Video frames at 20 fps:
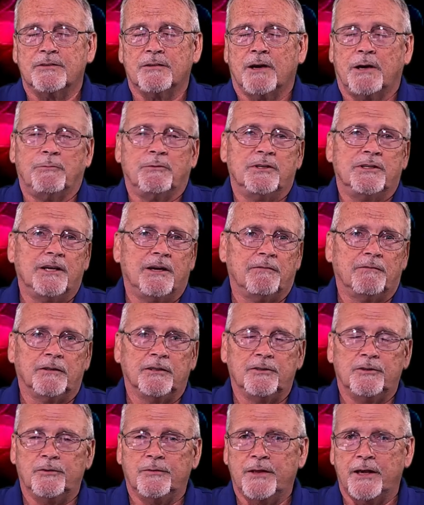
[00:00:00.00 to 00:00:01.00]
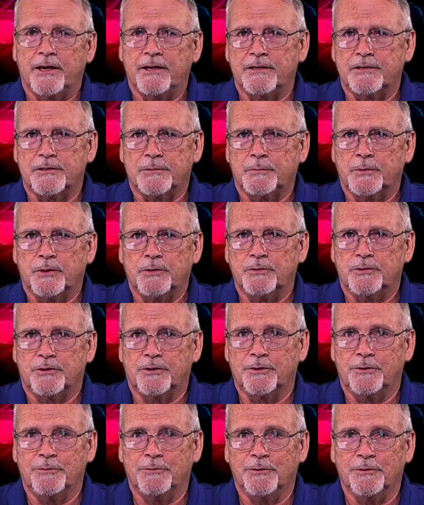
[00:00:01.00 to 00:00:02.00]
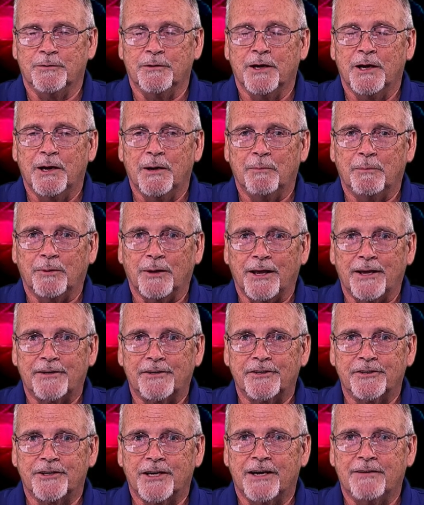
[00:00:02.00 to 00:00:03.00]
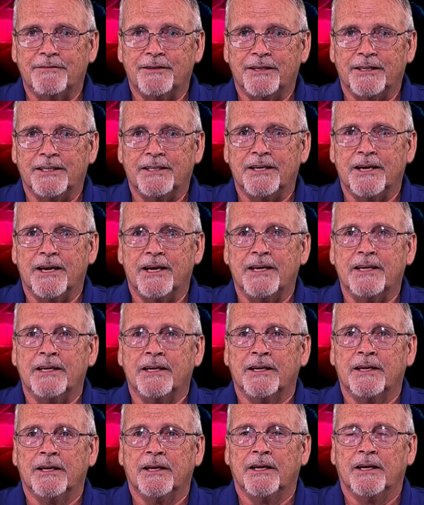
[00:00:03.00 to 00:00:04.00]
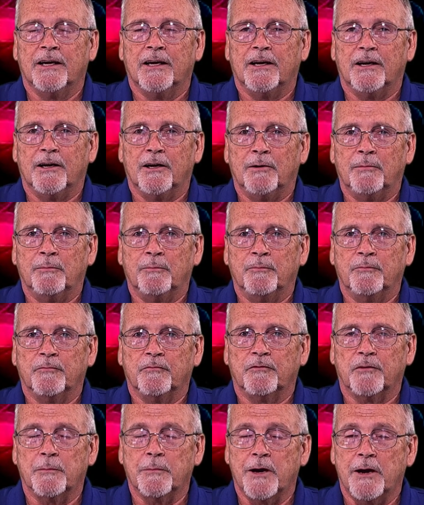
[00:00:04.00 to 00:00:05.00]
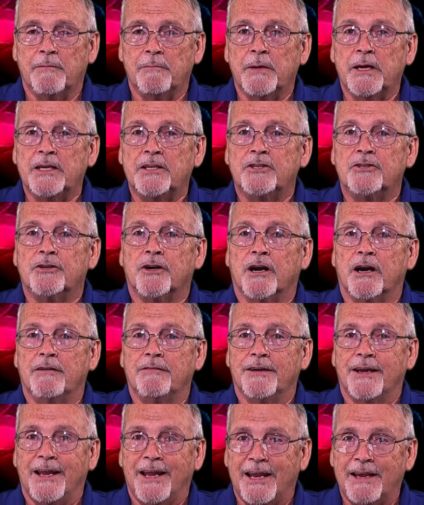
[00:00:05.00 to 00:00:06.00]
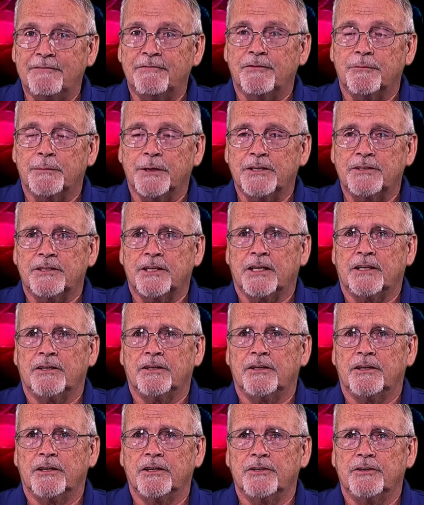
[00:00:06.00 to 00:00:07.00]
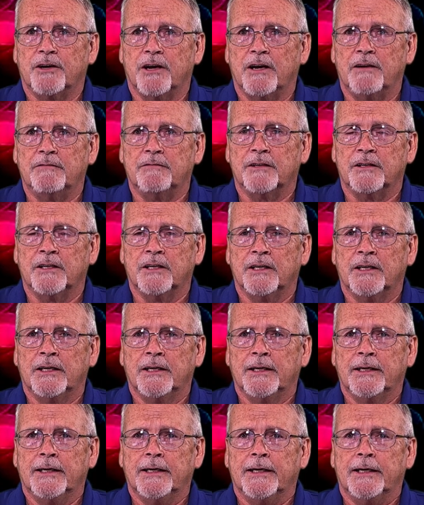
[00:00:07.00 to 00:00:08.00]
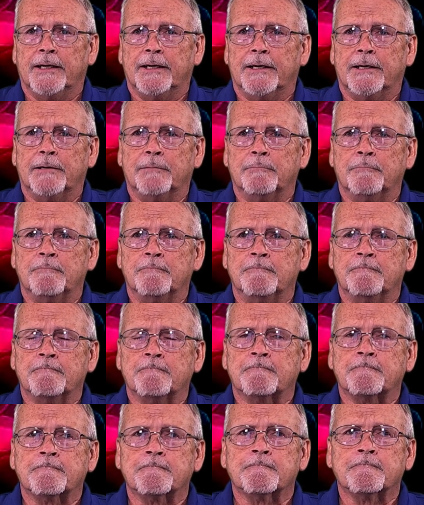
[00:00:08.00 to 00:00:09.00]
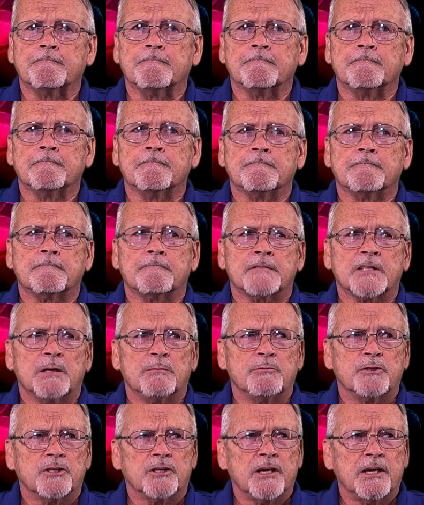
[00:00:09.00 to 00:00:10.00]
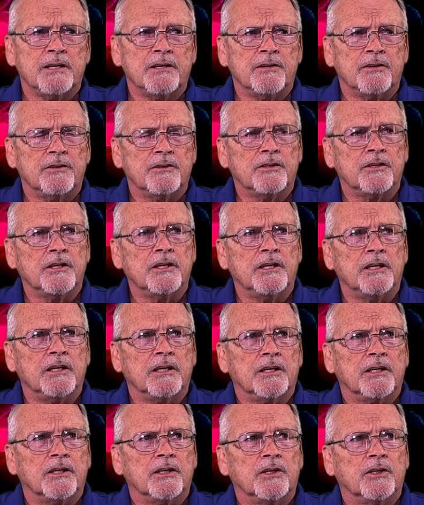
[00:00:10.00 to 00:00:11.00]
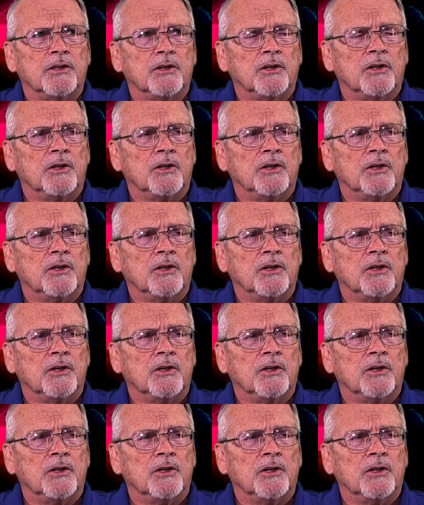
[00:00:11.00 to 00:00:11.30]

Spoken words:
So I would definitely do that as opposed to a platter drive any day, for my main drive and for my secondary drive. I'm trying to think.